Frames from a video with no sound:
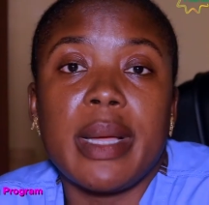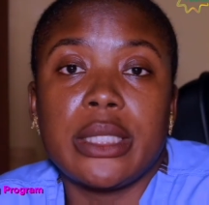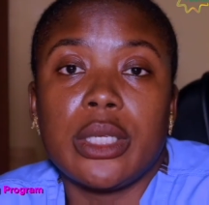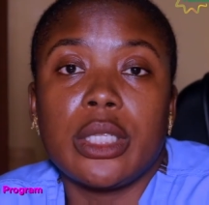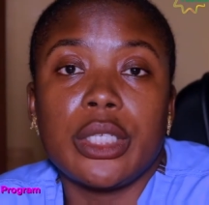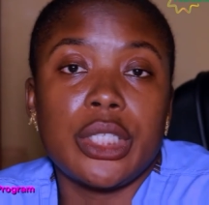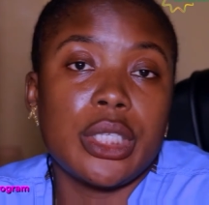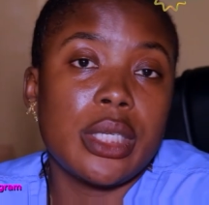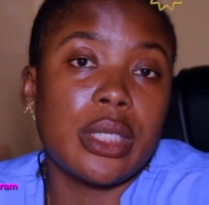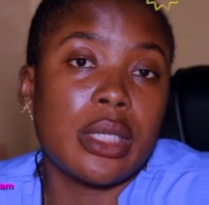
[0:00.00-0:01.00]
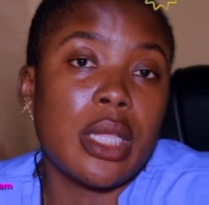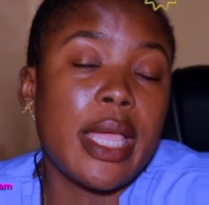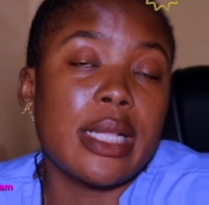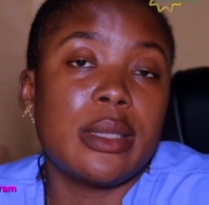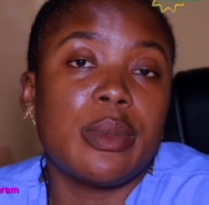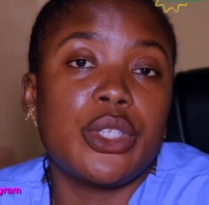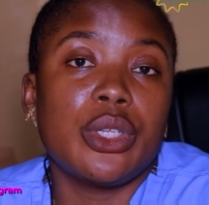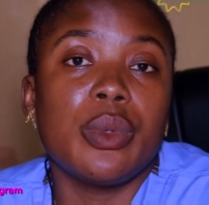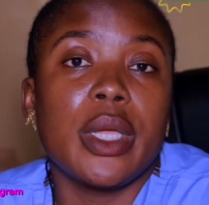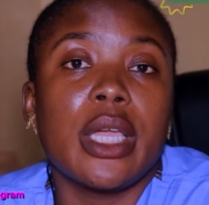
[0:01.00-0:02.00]
pathologies,
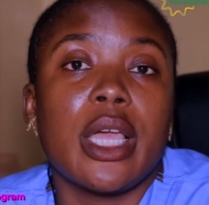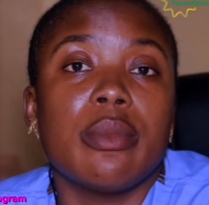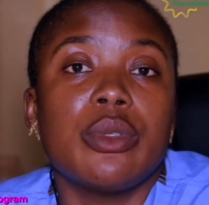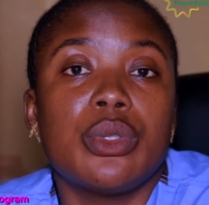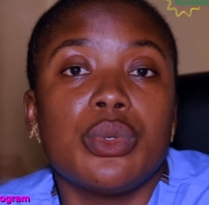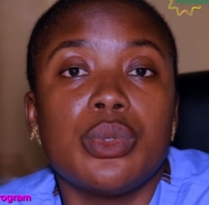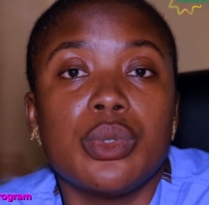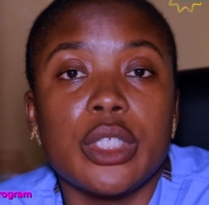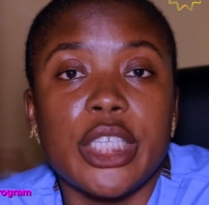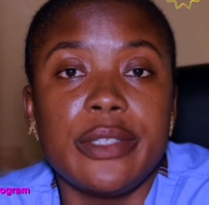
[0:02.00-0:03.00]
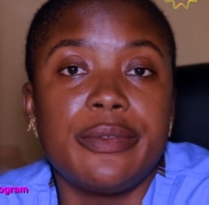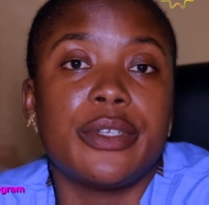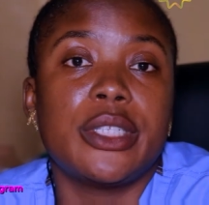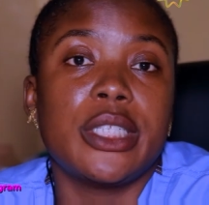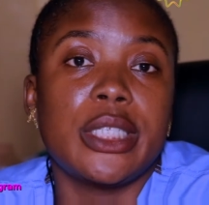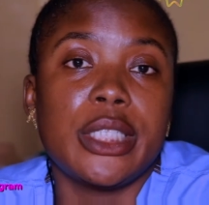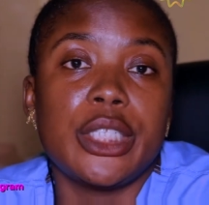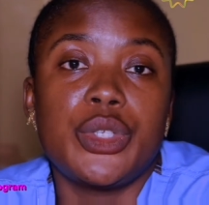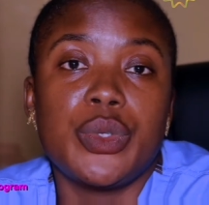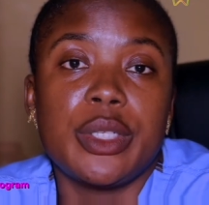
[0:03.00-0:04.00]
especially when it comes to
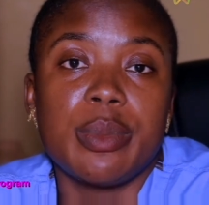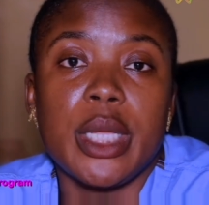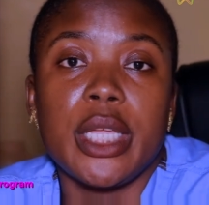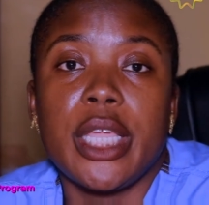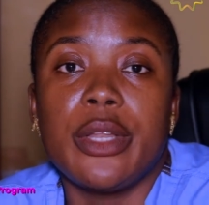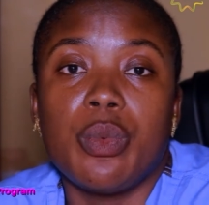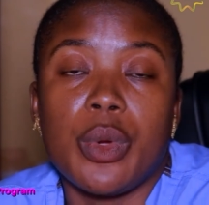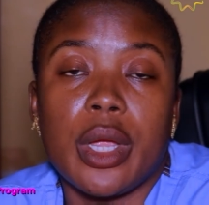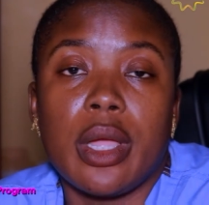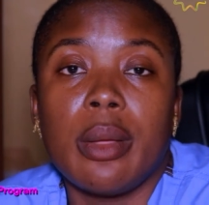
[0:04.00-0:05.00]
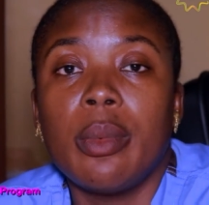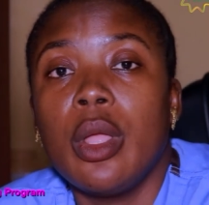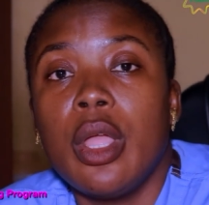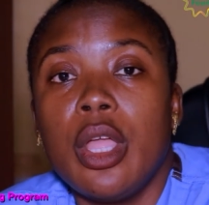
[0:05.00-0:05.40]
infertility treatment and workup.